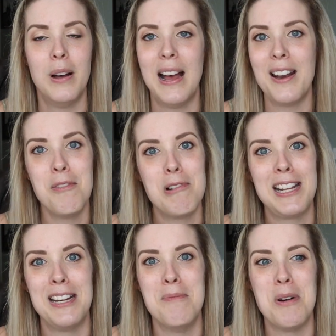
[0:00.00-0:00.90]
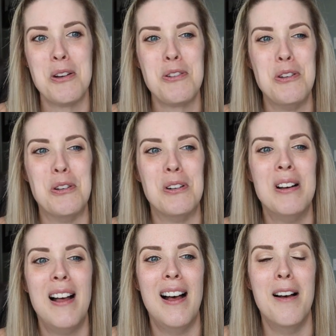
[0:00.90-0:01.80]
I don't want to get emotional.
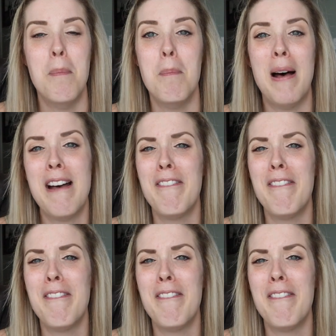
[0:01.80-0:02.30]
My